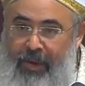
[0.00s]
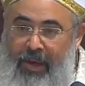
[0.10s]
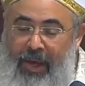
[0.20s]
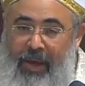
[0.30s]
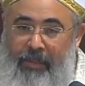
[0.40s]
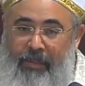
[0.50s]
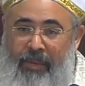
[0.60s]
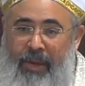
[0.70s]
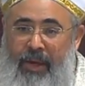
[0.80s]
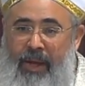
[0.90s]
Um,
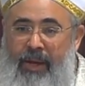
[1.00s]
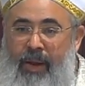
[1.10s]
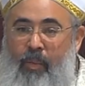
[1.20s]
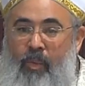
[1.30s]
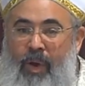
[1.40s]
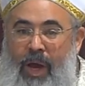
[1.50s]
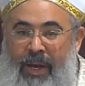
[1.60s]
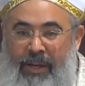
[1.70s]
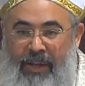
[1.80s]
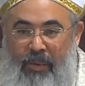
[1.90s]
and how
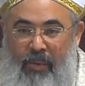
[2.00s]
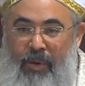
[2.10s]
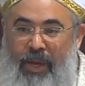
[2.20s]
did he, okay?